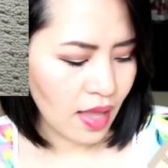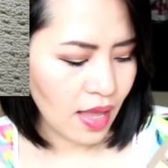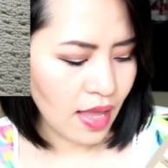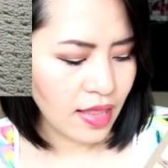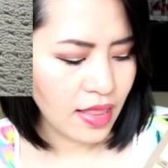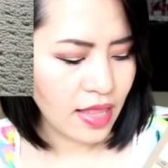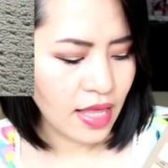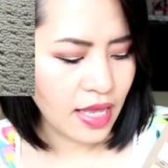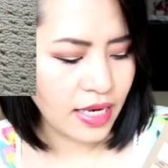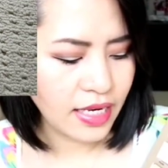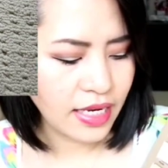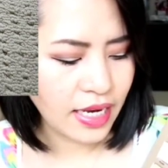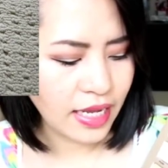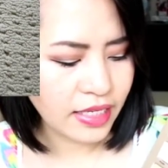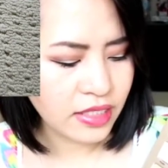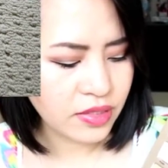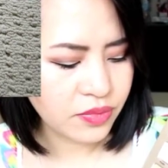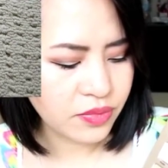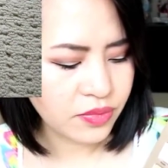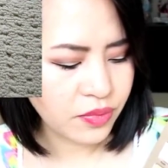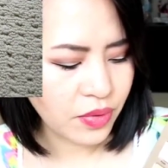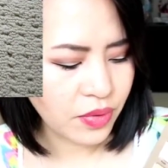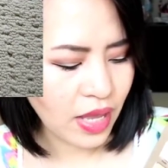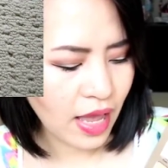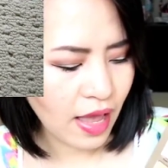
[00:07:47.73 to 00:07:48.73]
And then
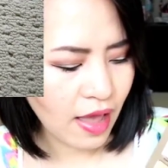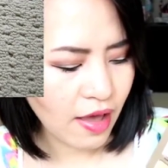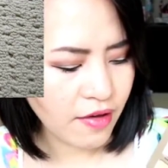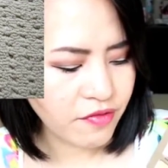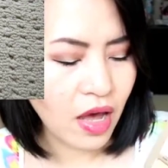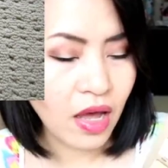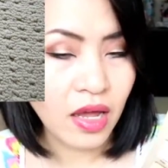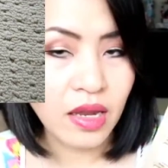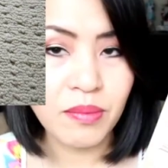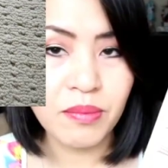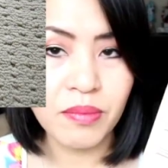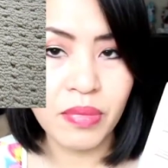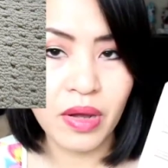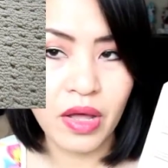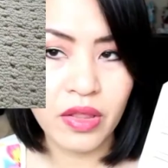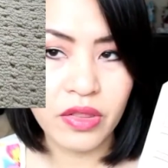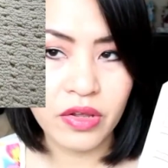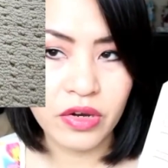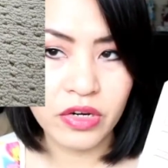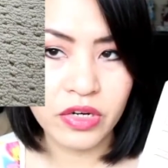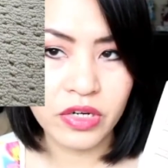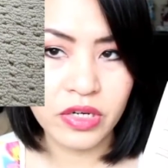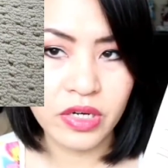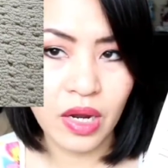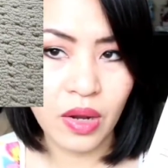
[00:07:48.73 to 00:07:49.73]
next we have Hot and
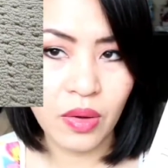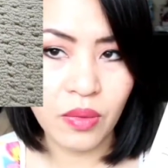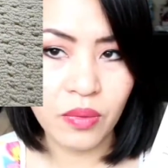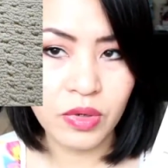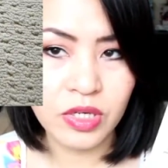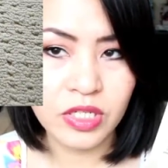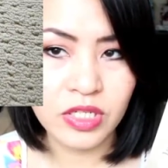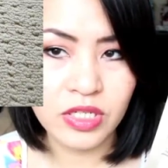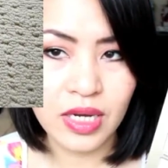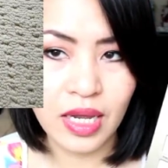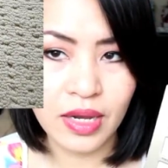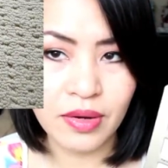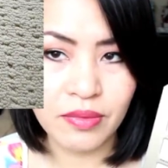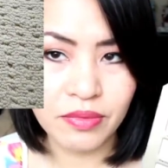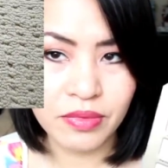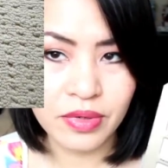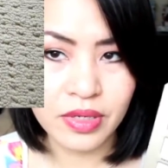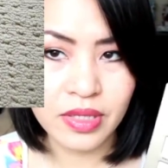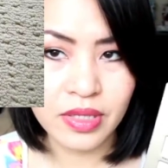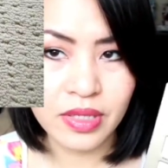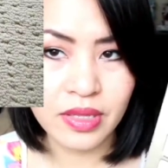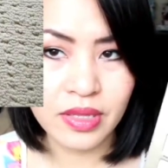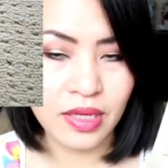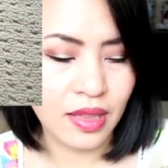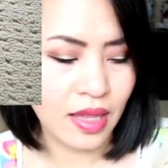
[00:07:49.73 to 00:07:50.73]
Bothered, which I
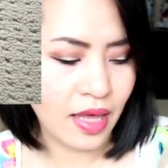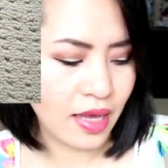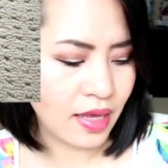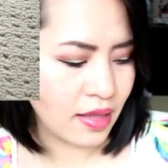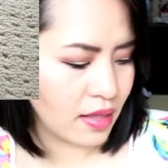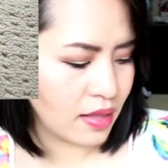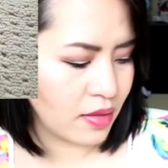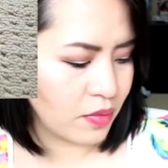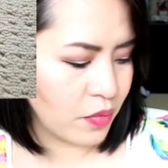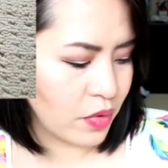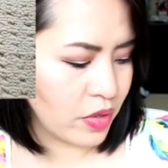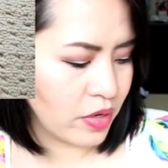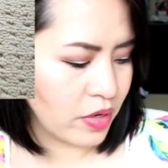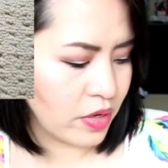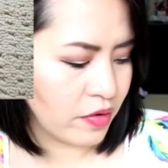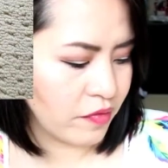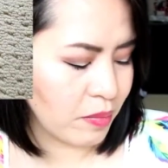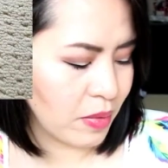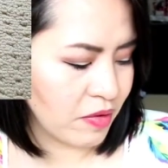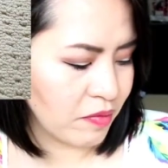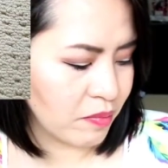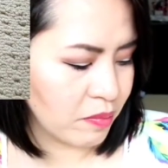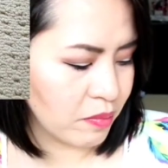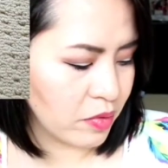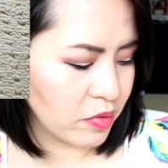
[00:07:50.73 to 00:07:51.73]
really like, one of
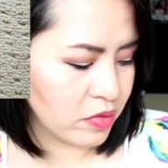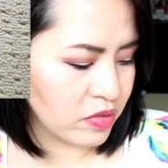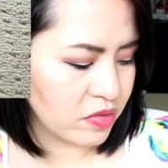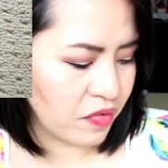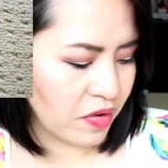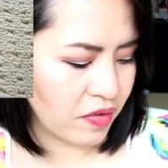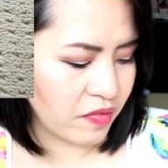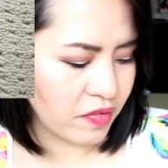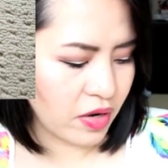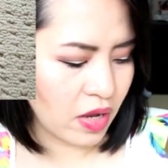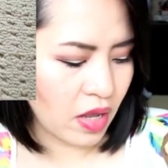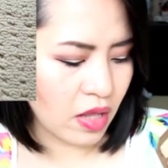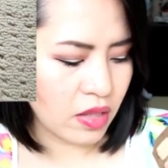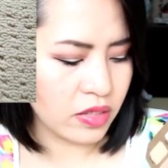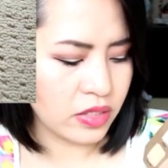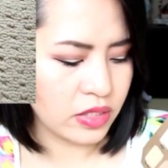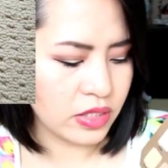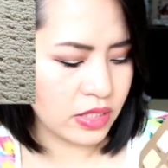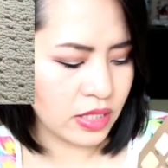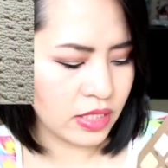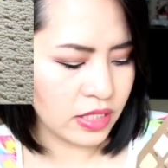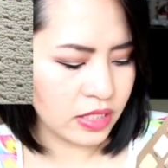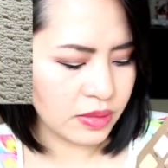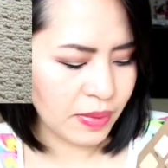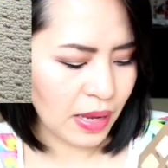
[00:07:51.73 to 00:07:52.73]
my most favorite
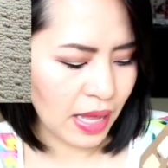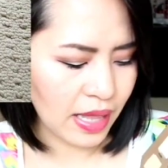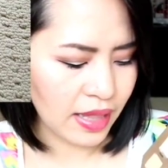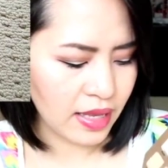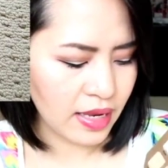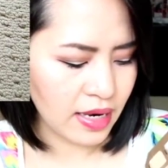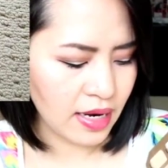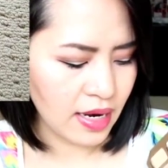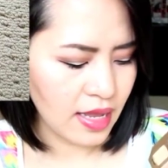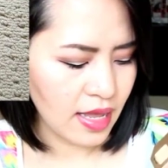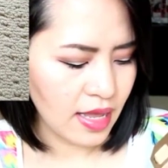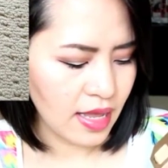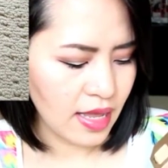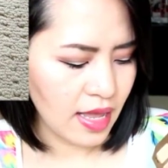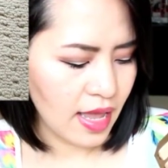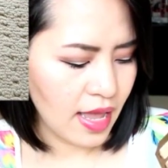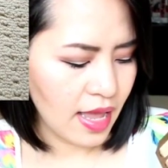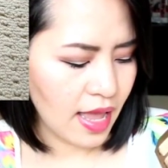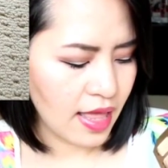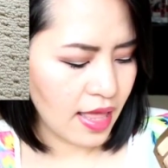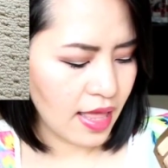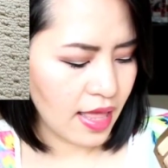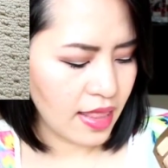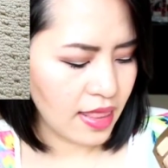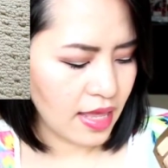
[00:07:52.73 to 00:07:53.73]
colors in this palette.
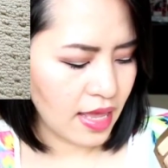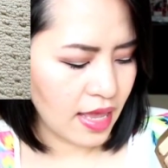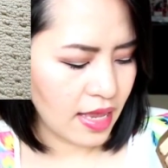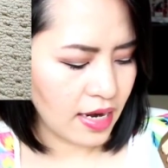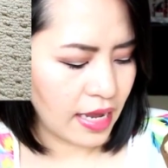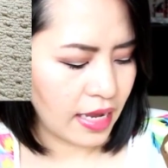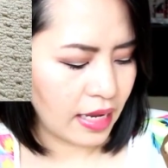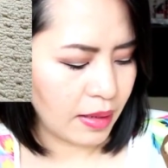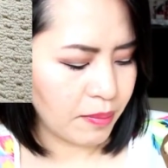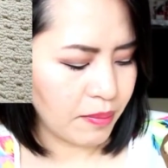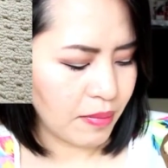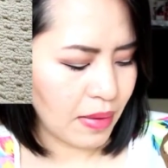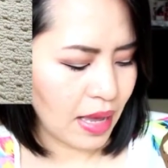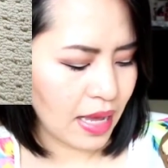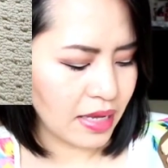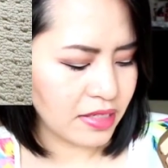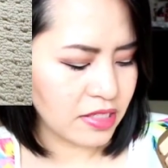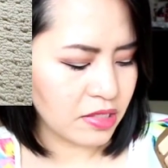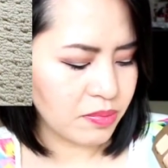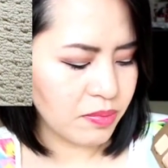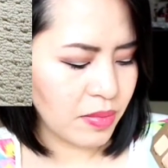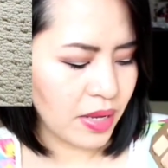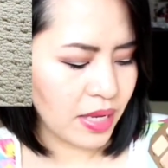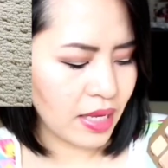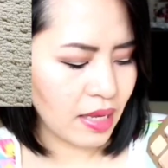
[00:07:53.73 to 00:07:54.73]
And then a
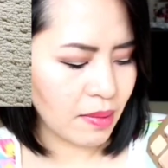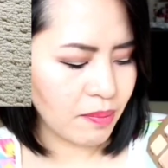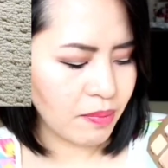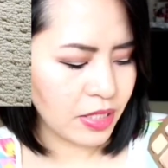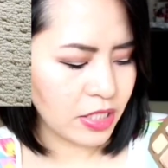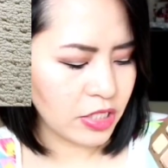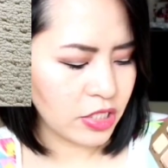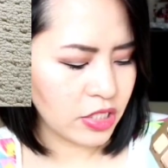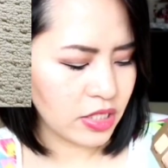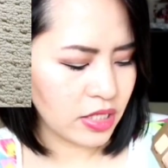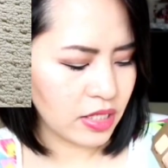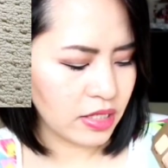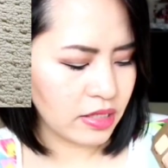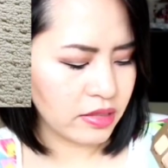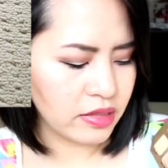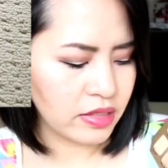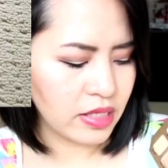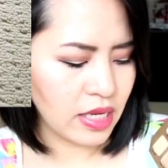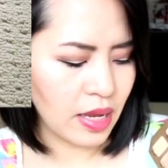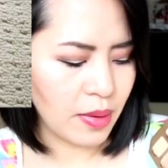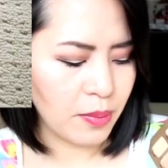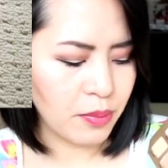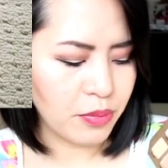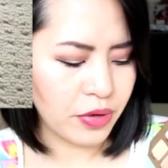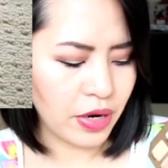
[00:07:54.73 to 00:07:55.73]
matte Makeup and
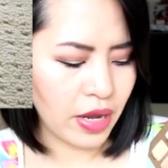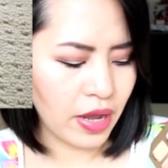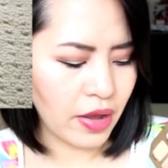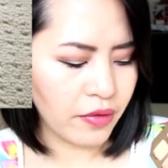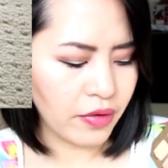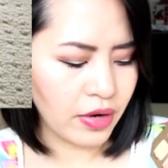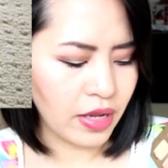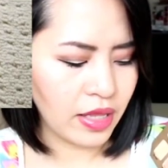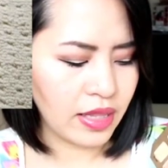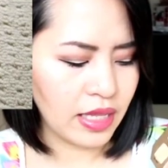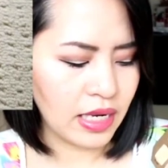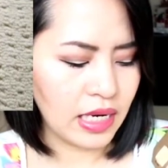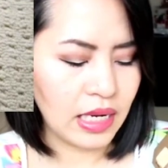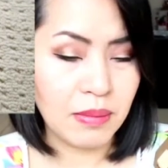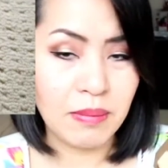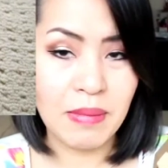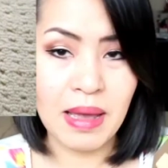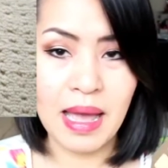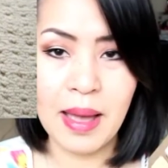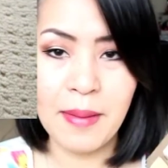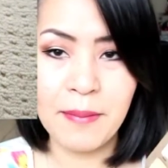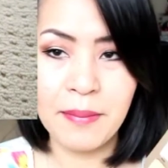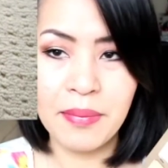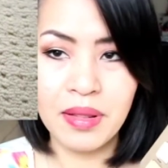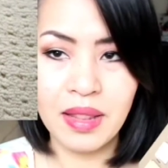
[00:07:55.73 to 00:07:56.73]
Chilled brown, and then a
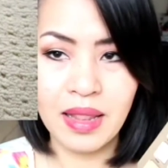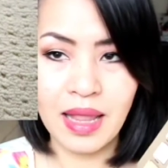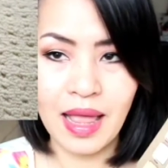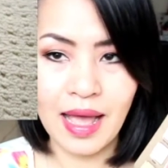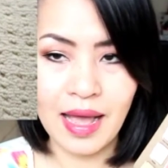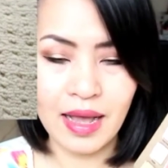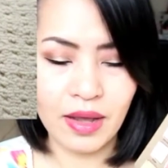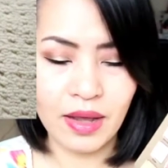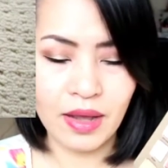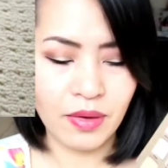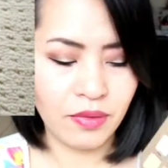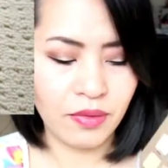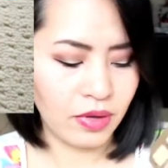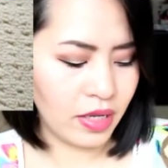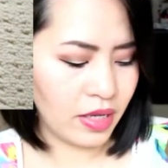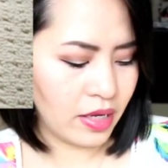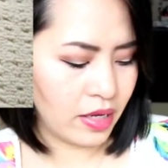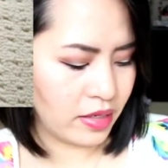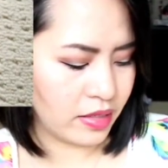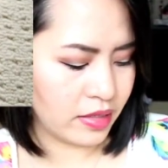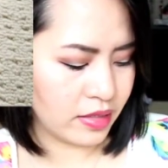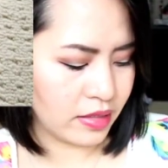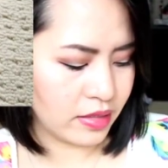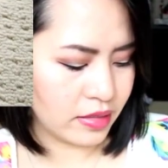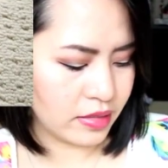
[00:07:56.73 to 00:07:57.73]
matte black,
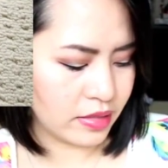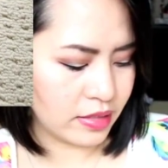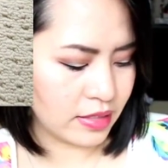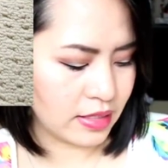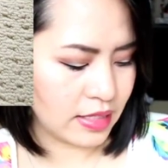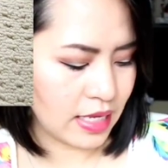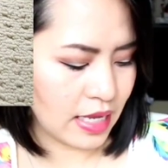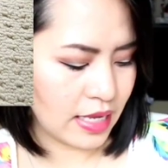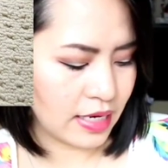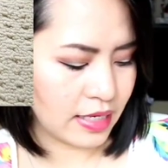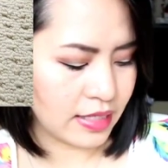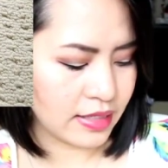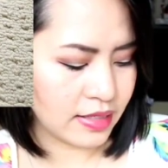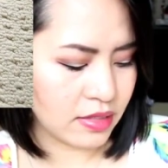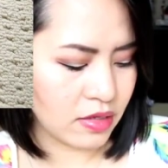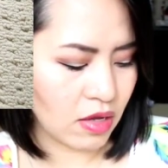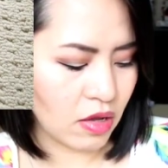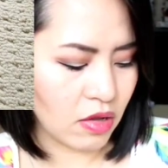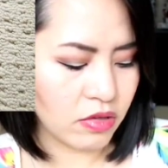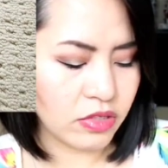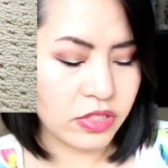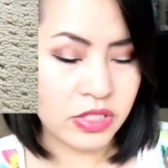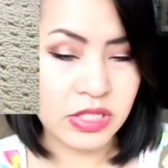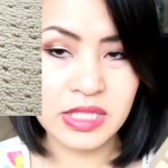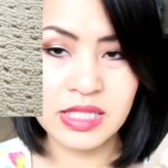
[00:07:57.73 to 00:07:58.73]
and it's
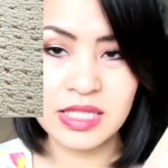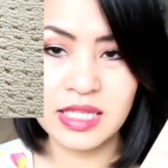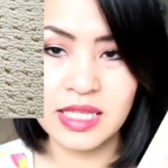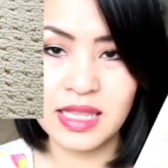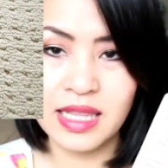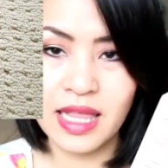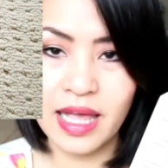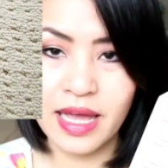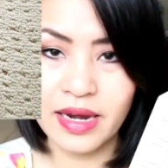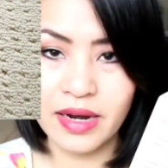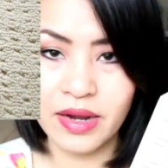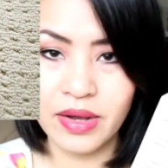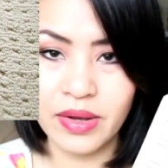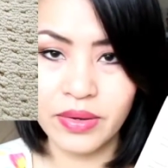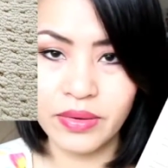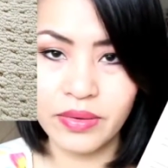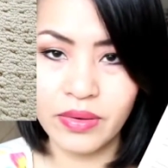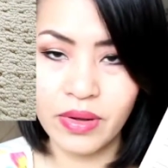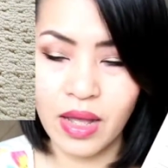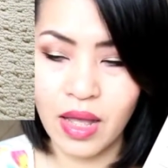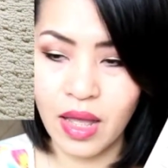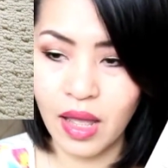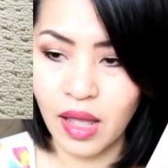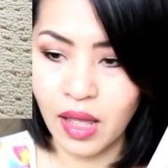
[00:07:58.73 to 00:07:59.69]
called Stiletto.